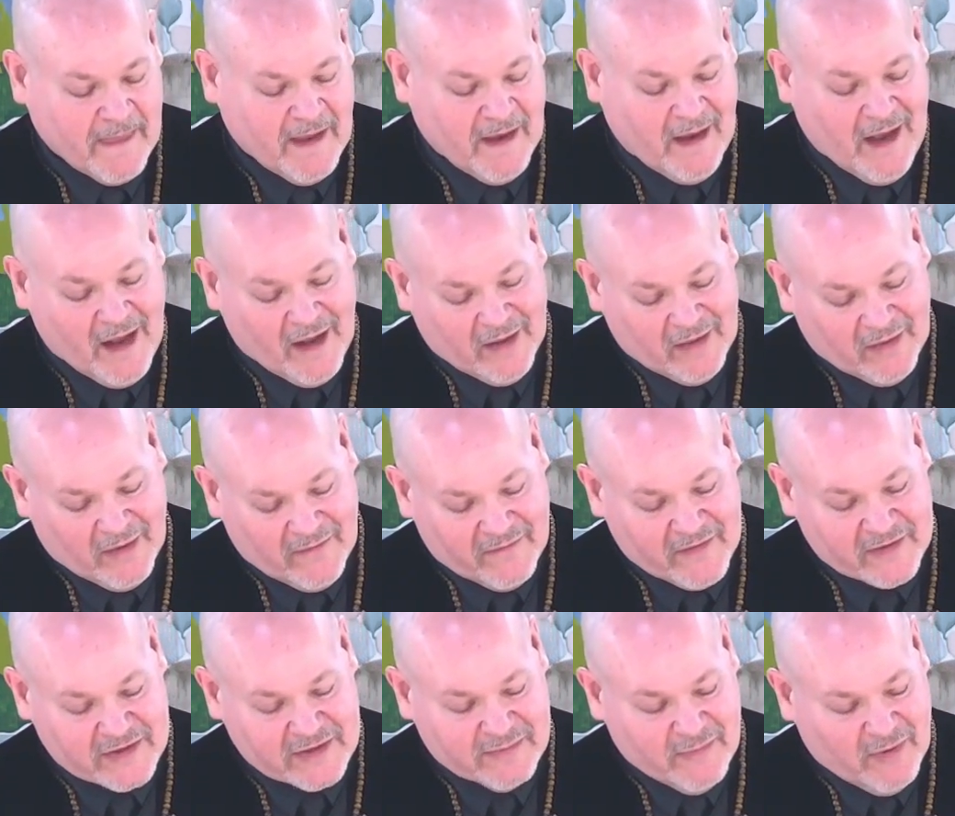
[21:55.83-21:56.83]
I love
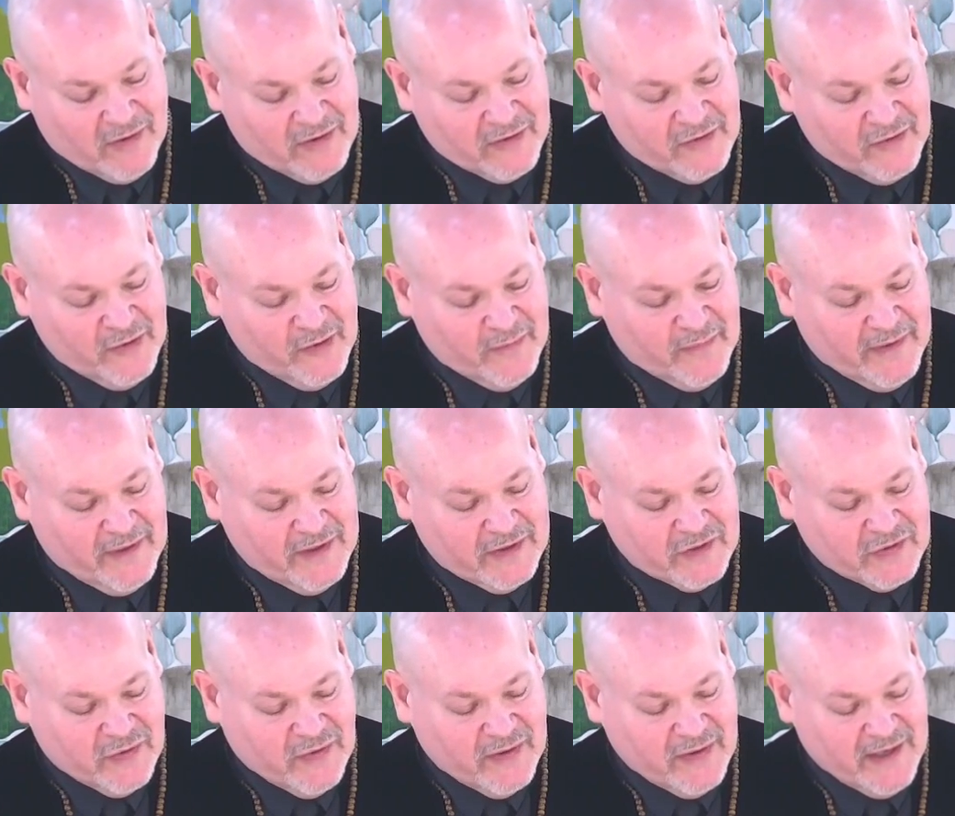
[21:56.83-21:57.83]
this small group and
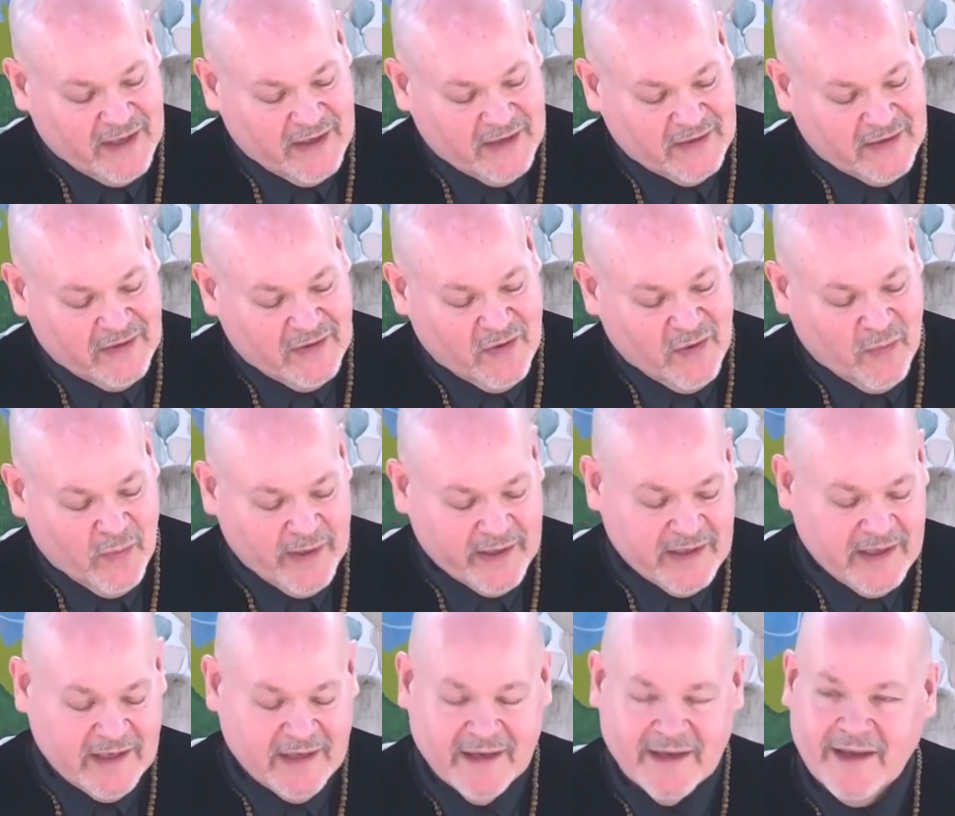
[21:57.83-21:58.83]
enjoy getting to know
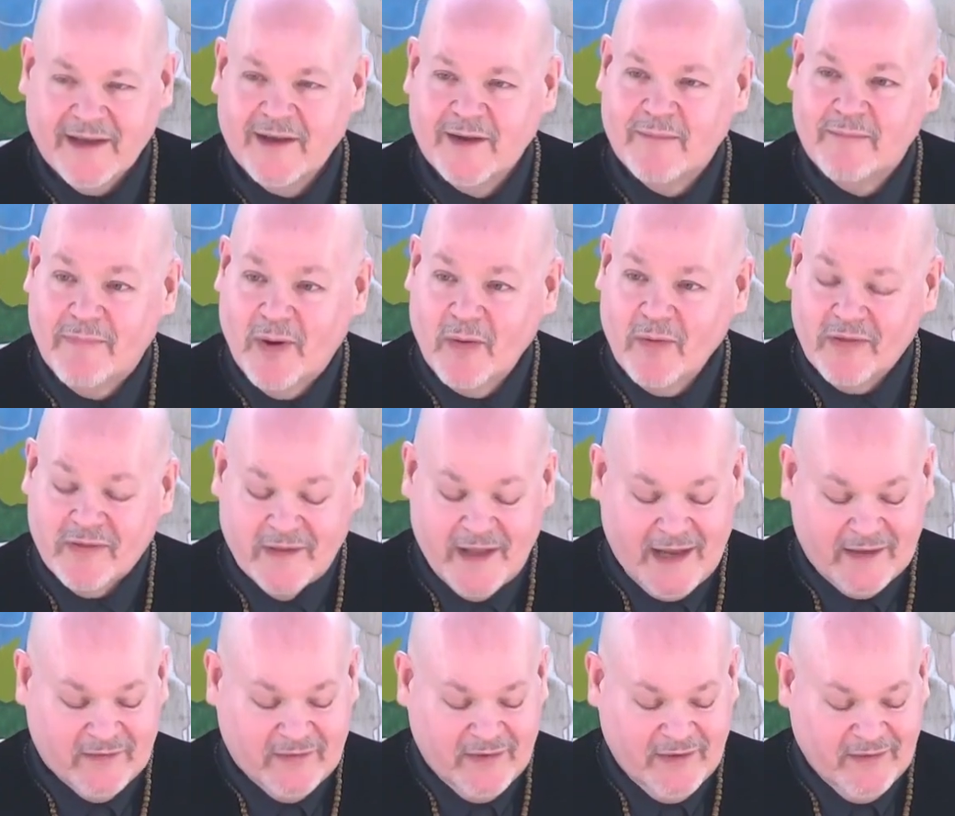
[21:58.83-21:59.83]
Whitney, both
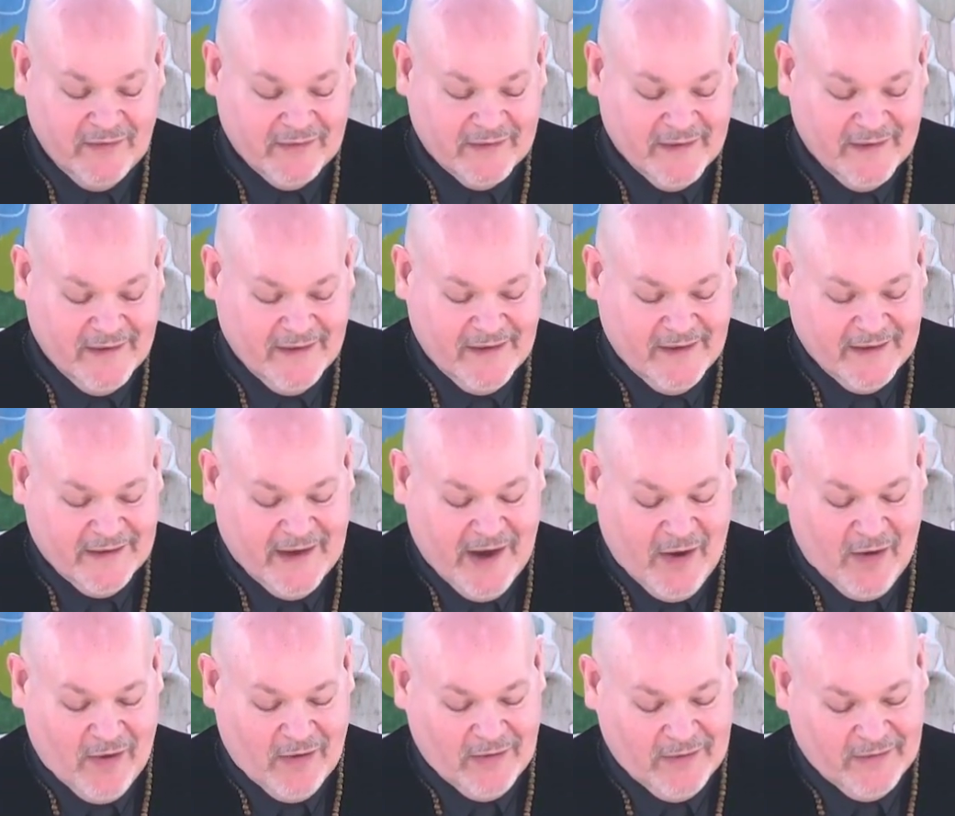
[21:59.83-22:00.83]
Nancys,
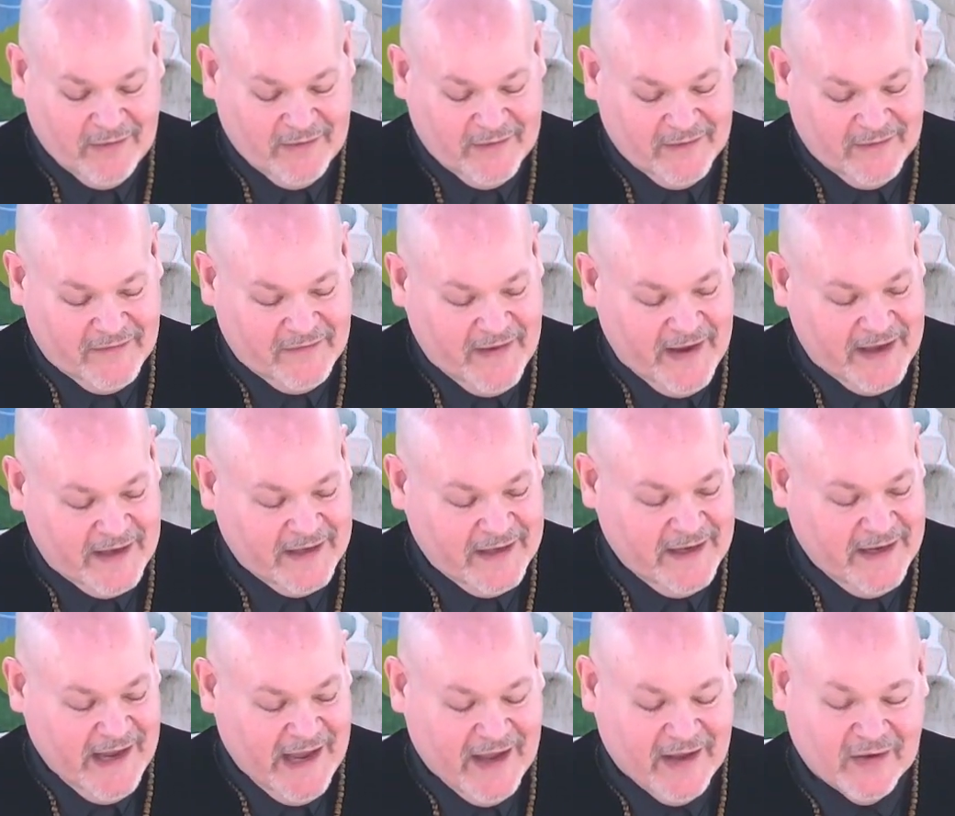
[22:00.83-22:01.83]
Carol,
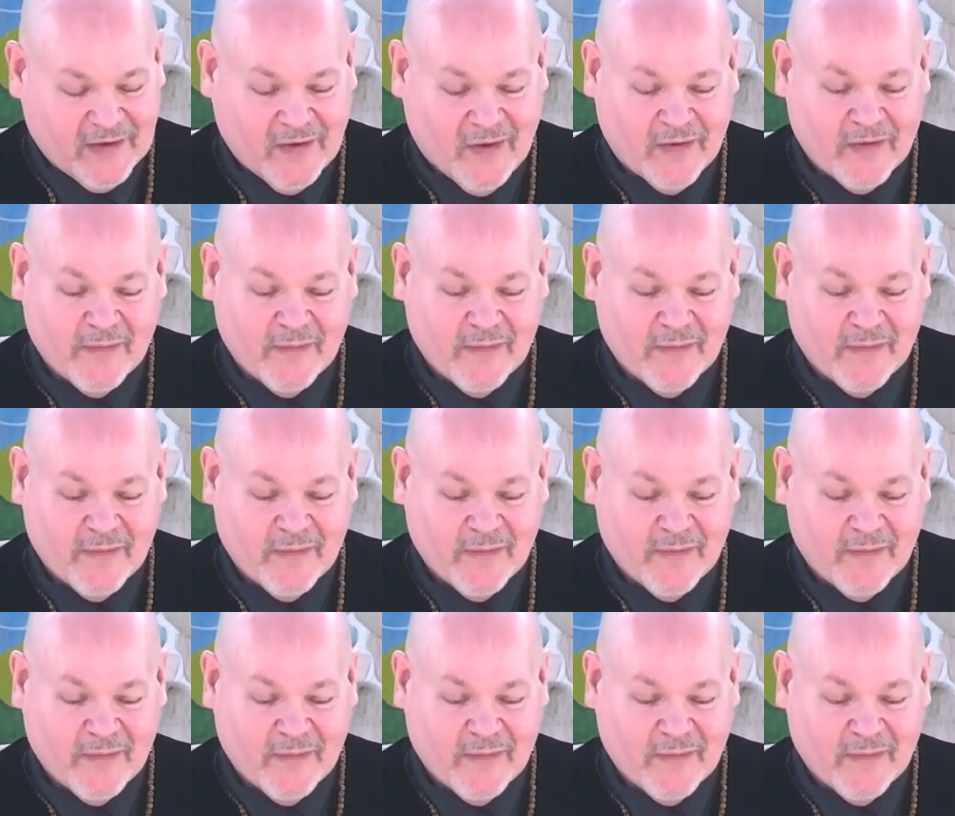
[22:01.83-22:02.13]
Fanny, and other